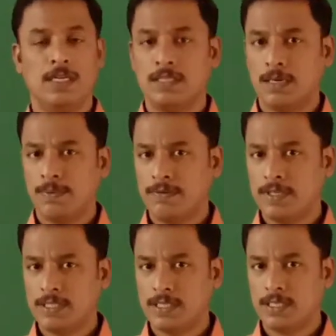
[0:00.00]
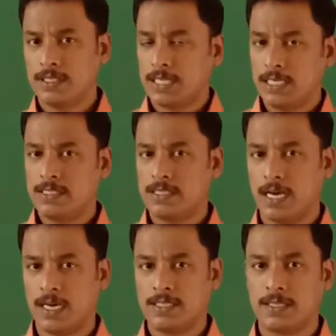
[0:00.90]
The poet tells
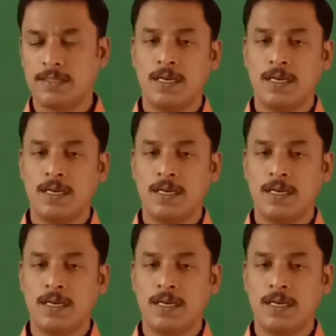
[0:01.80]
that